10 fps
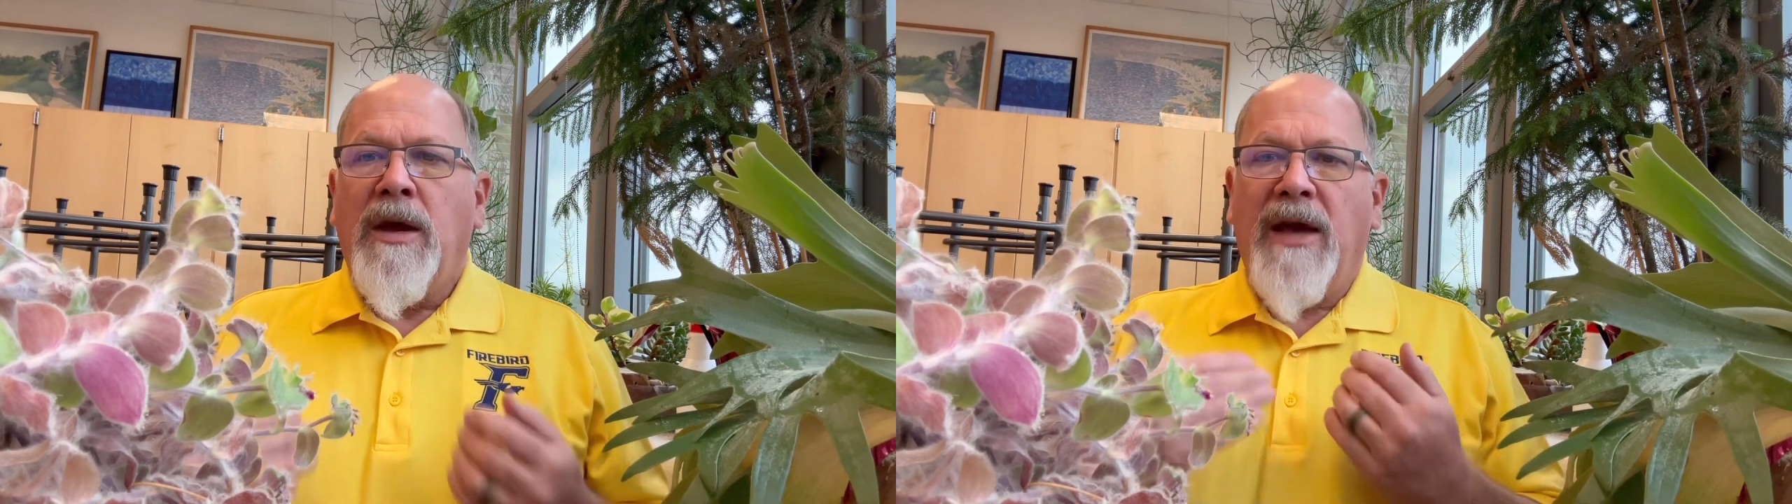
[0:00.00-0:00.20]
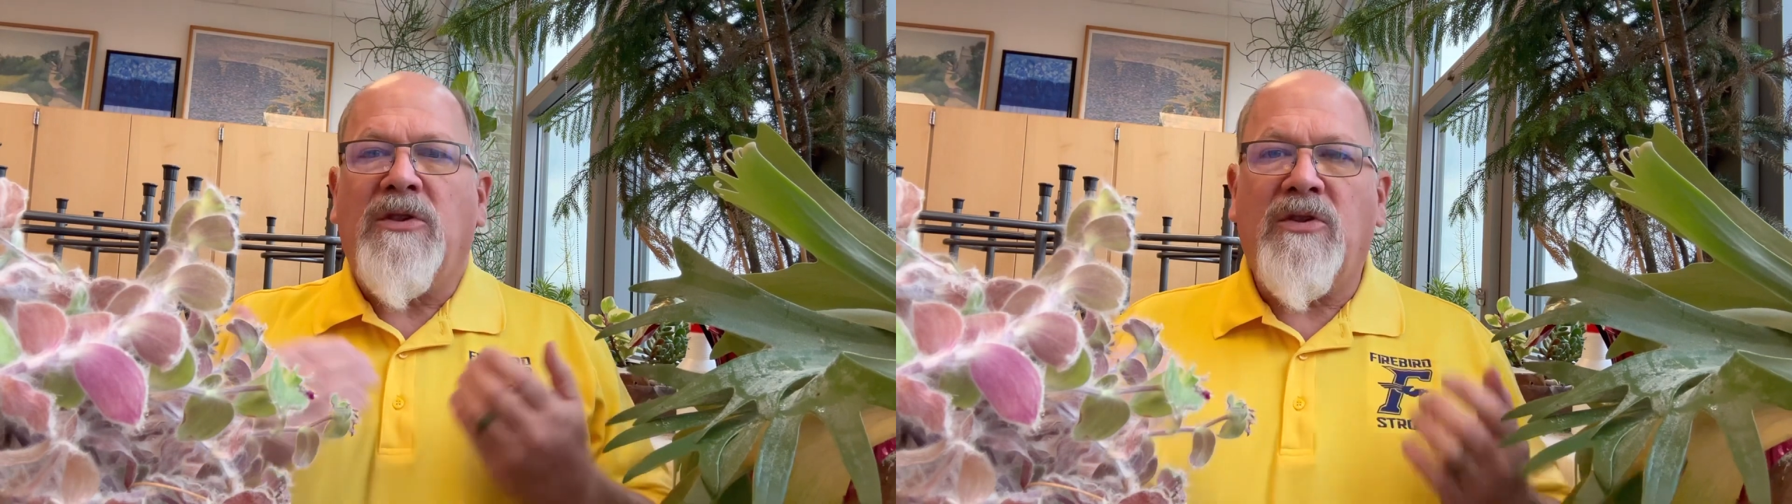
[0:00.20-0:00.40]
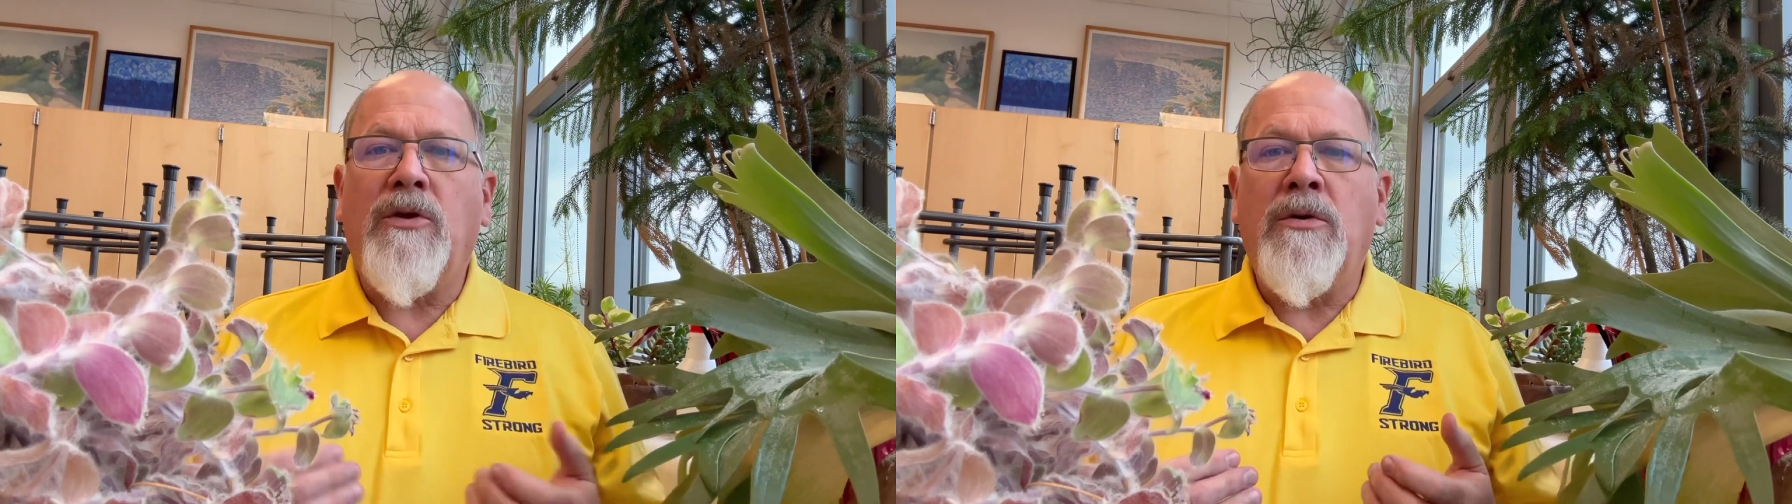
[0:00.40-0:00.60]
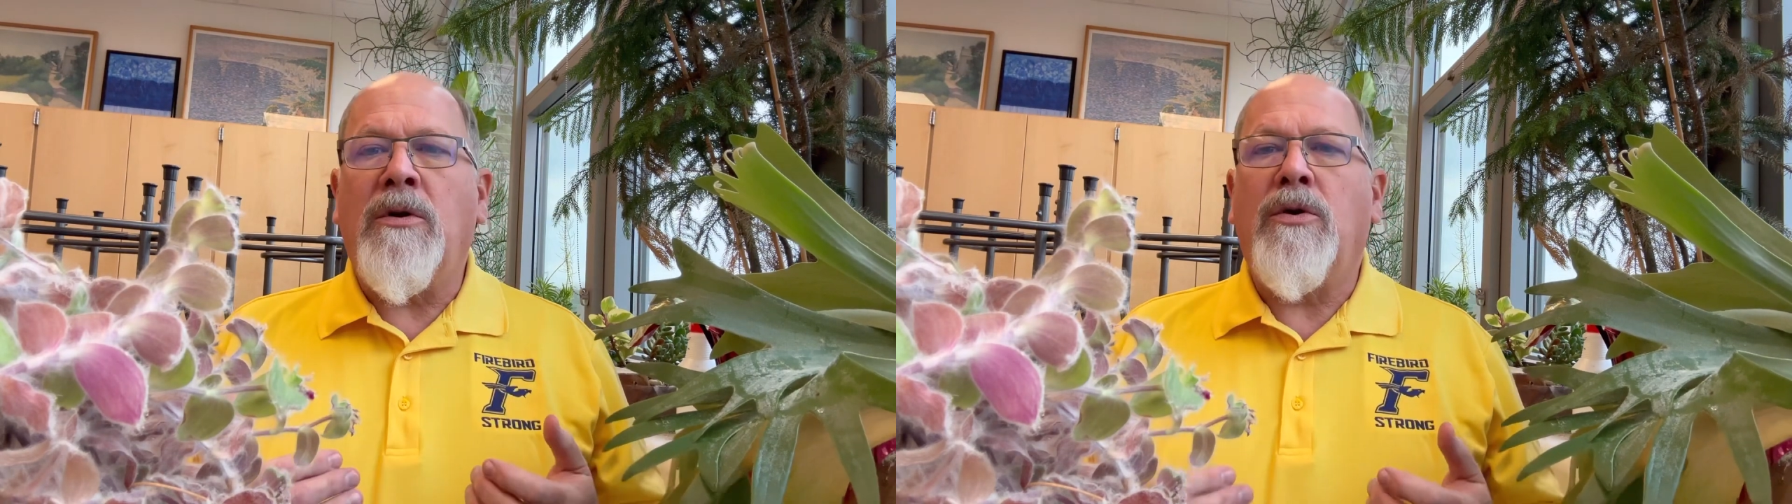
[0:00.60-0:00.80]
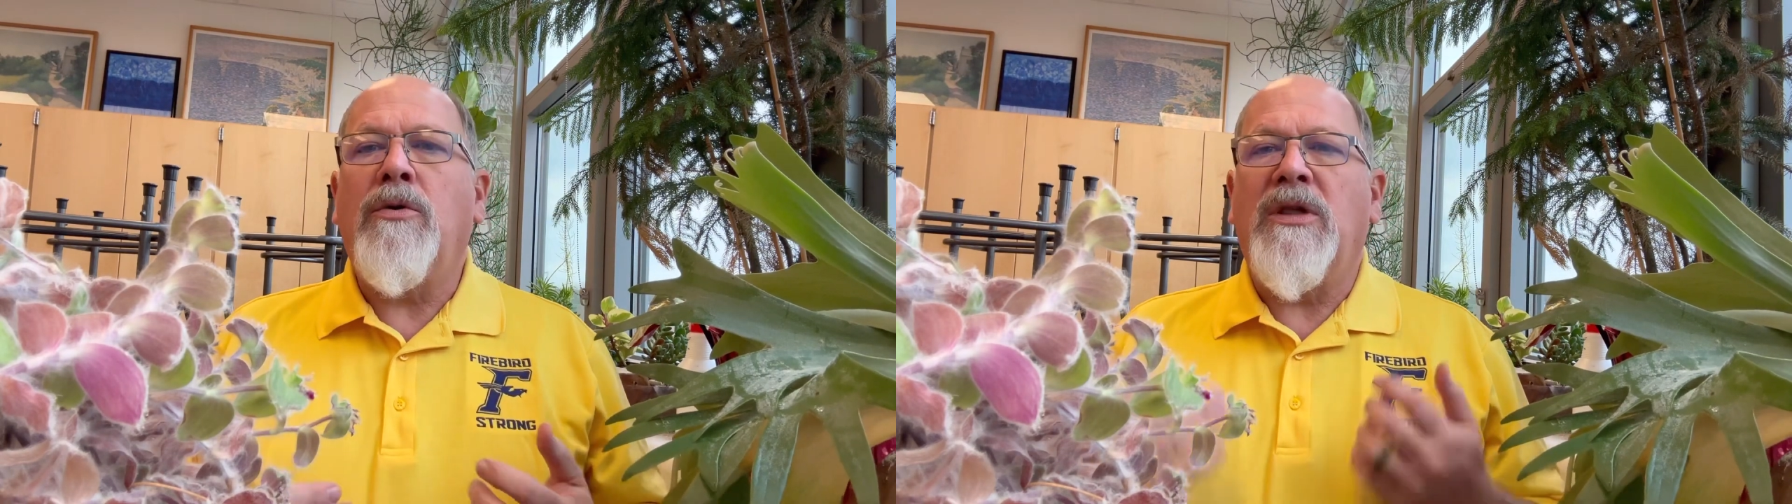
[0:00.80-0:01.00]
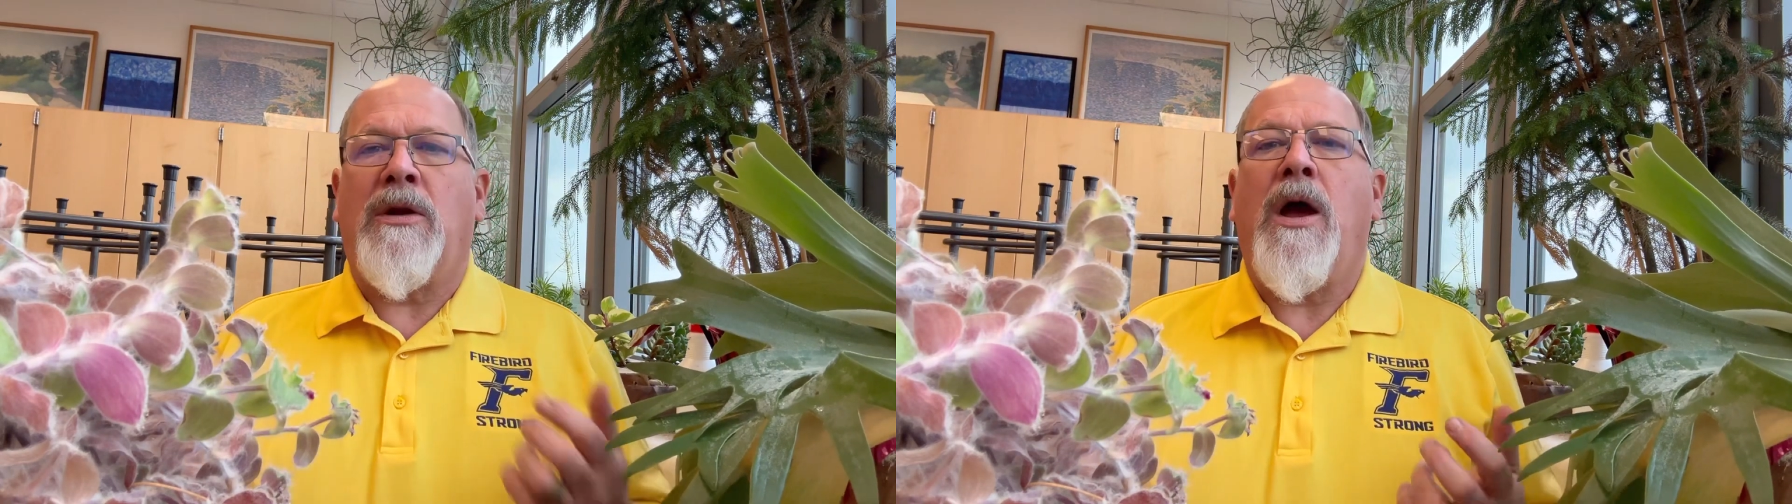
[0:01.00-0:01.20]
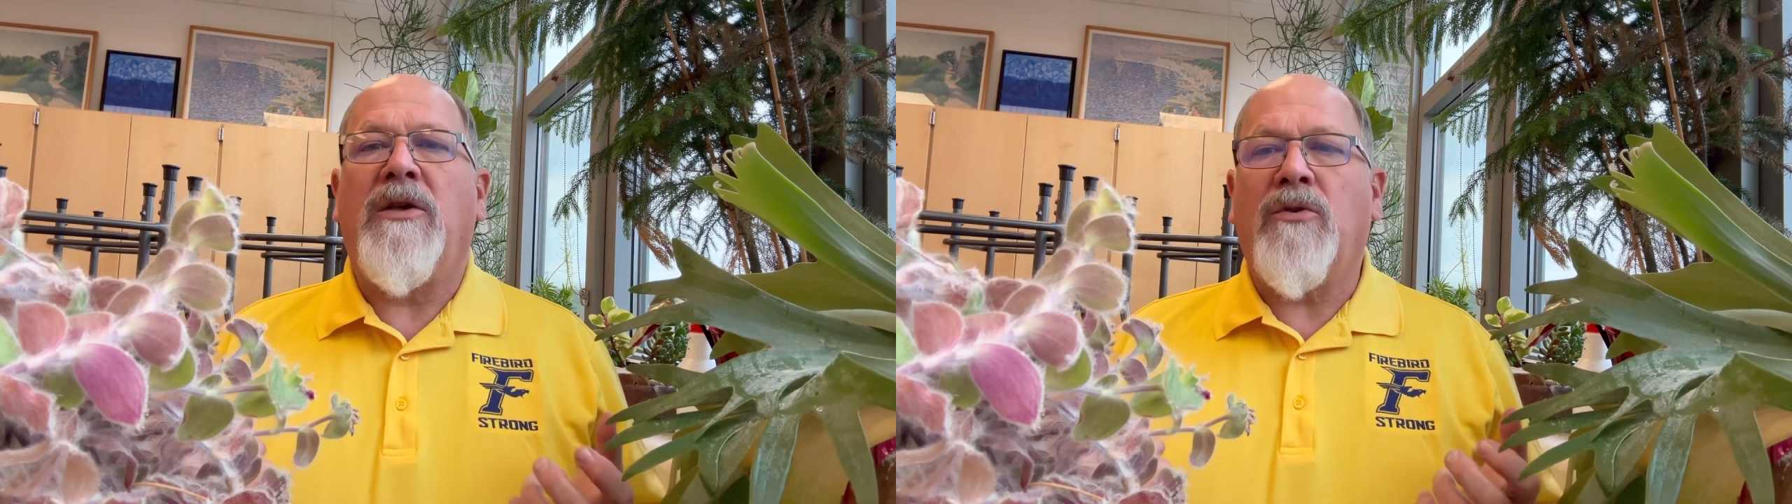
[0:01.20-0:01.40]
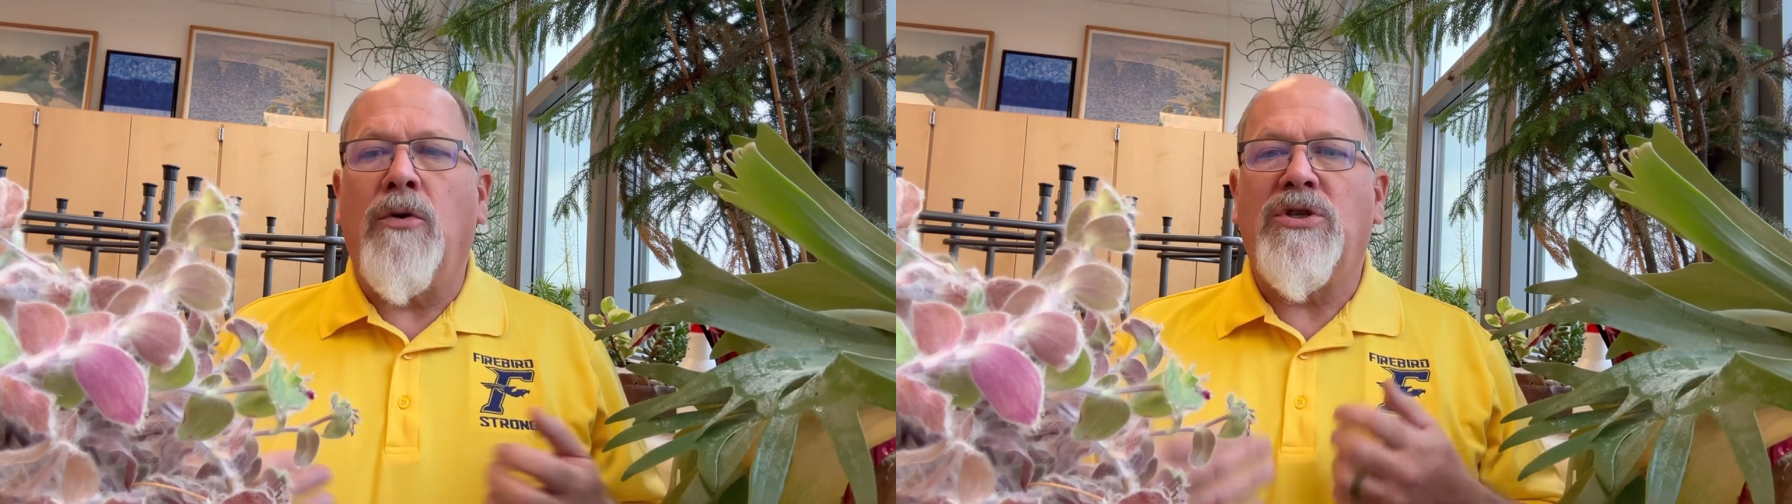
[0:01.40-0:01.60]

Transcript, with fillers: As a student who is in high school,